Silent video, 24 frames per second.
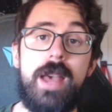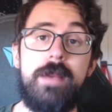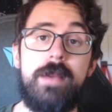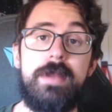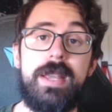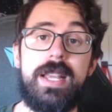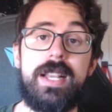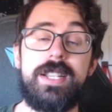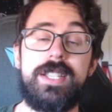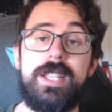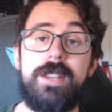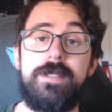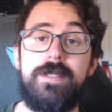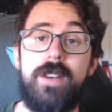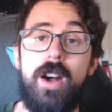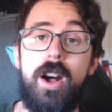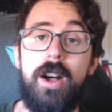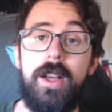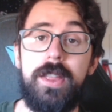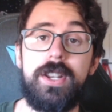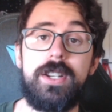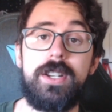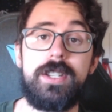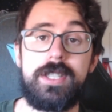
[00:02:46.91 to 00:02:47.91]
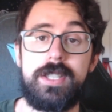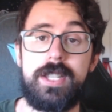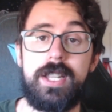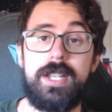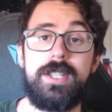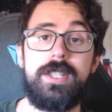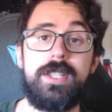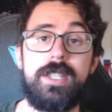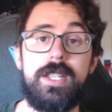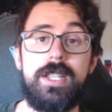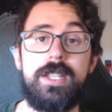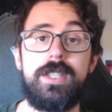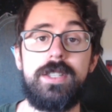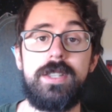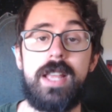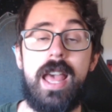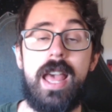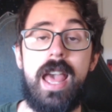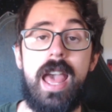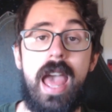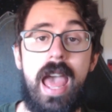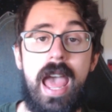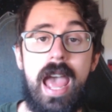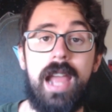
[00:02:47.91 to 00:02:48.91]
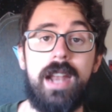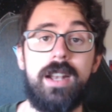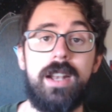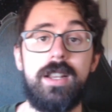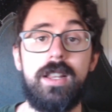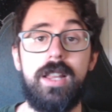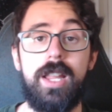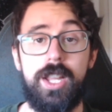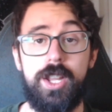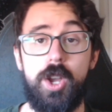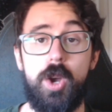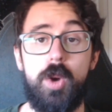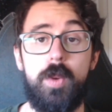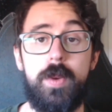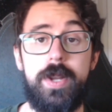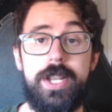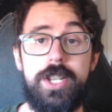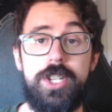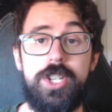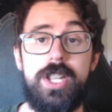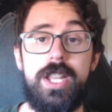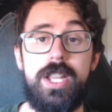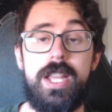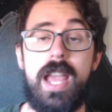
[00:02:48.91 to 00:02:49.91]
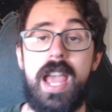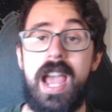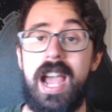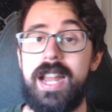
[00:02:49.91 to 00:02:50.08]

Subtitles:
Because if other citizens act like Koichi